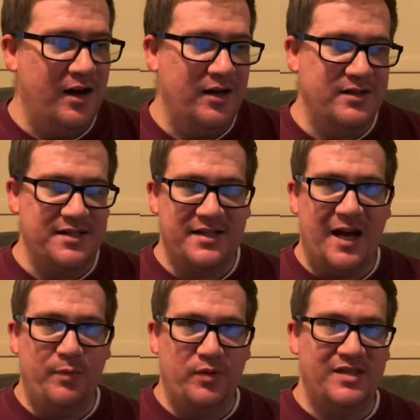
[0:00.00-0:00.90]

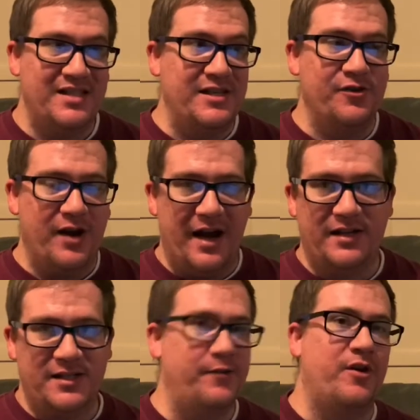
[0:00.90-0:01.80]
disciples, dear
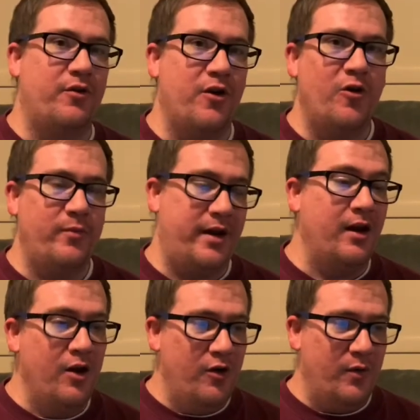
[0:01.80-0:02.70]
ex, you don't own me,
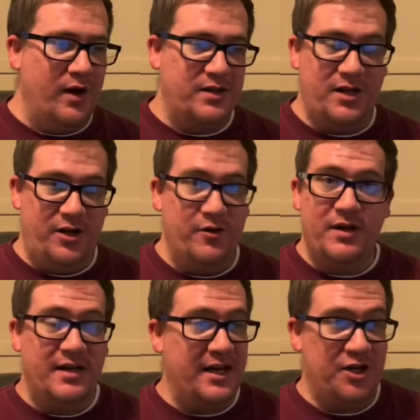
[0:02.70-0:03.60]
where it's, you can
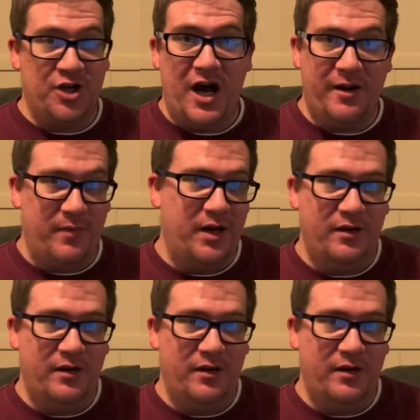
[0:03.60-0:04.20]
take a shot at me.